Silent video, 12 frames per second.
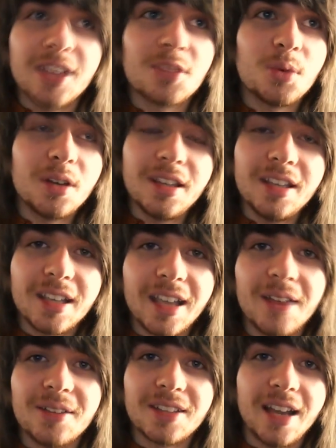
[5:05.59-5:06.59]
That's one of the
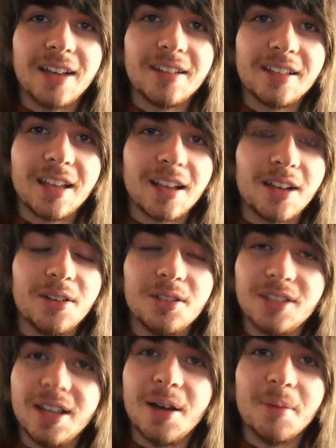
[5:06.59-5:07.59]
accounts I had to get
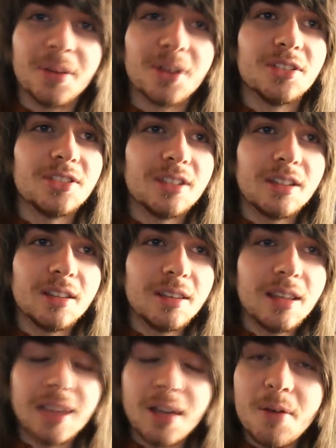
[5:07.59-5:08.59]
closed down because
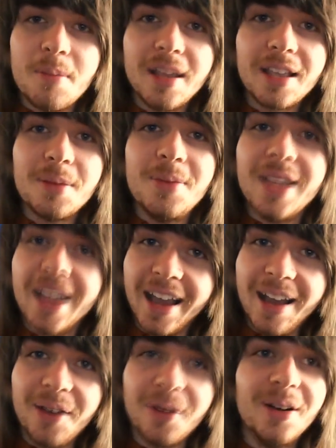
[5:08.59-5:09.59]
they were making me
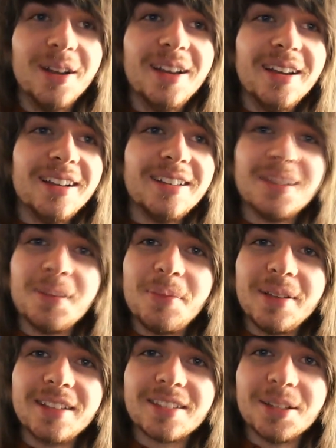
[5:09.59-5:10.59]
out to
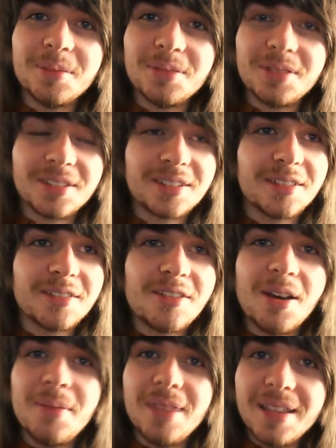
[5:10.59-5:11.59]
be some
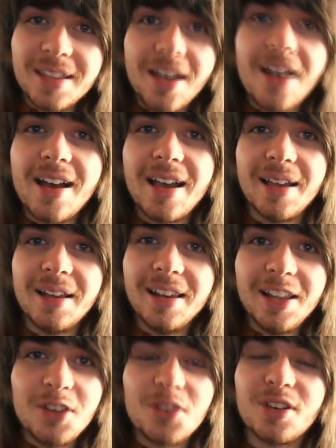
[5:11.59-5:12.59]
scrummy guy,
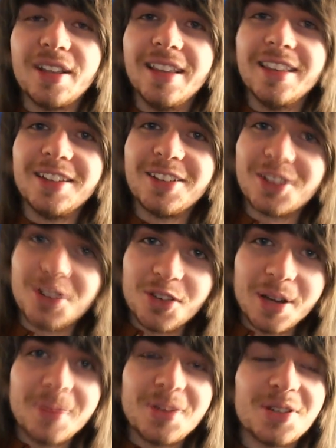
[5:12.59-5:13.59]
literally in the
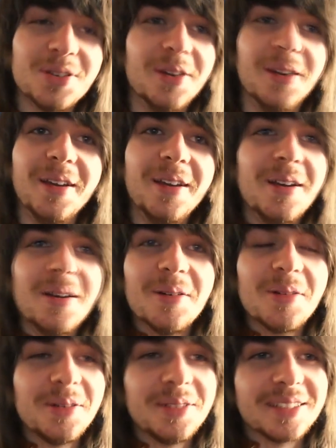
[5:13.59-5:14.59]
description.
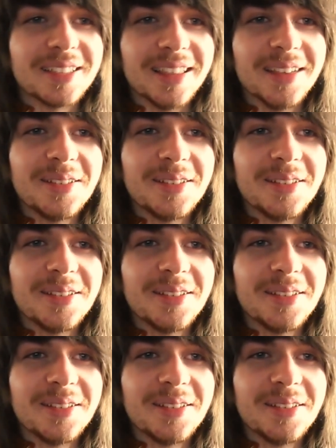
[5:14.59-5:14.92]
What was it?